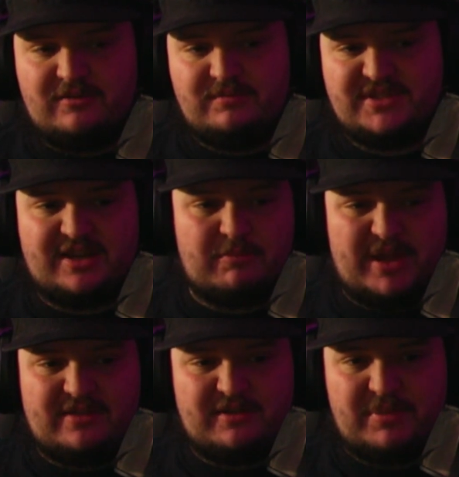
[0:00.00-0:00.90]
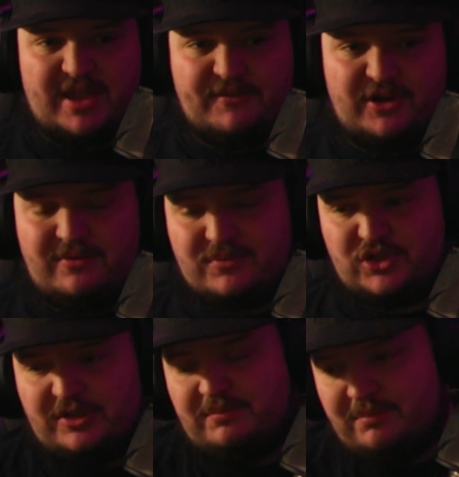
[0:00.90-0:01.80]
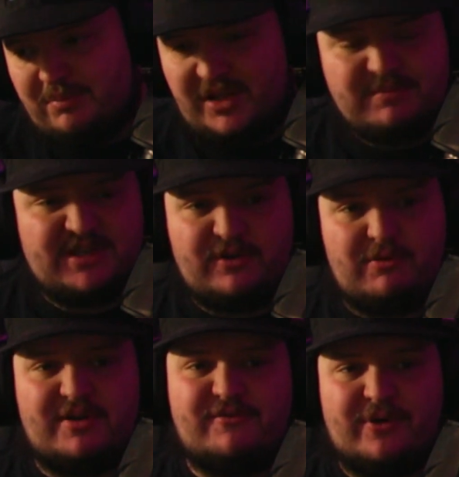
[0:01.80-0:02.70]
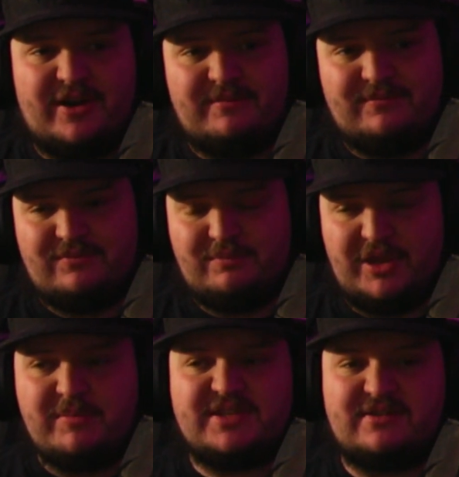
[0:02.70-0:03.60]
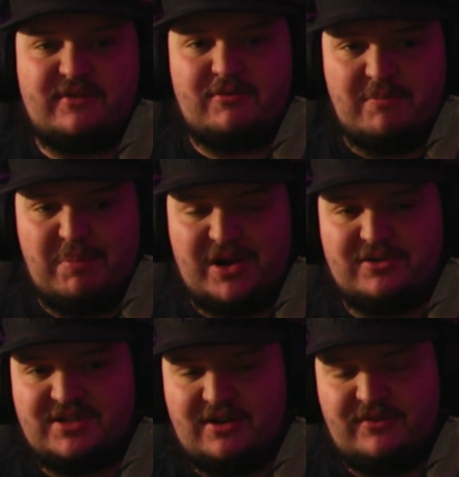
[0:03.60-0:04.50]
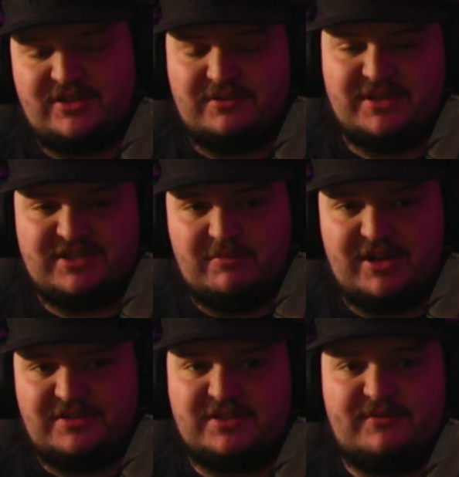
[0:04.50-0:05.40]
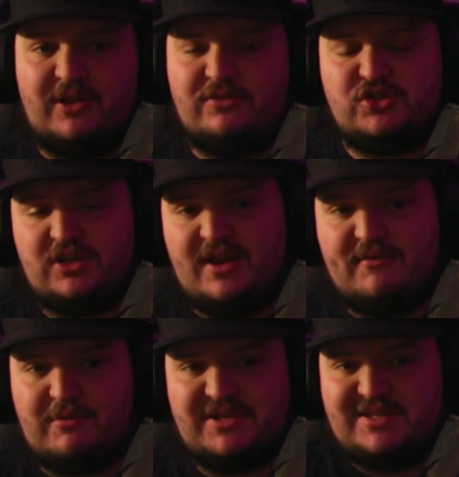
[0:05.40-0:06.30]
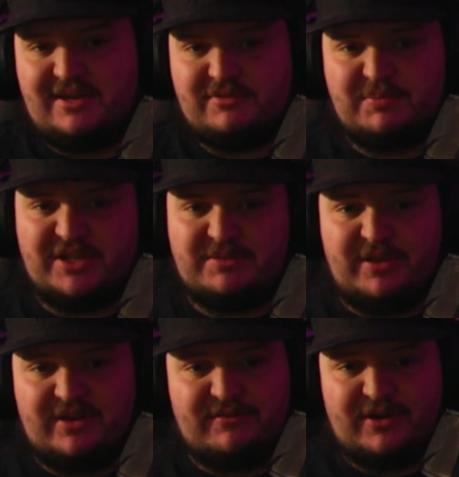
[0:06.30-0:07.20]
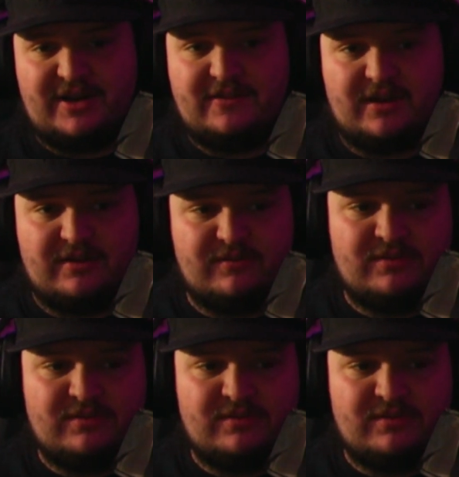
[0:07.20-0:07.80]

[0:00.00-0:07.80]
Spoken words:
psychopathic behavior, she blames everyone for it. Blames everyone but herself. It's always someone else's fault. She never wants to take responsibility for anything.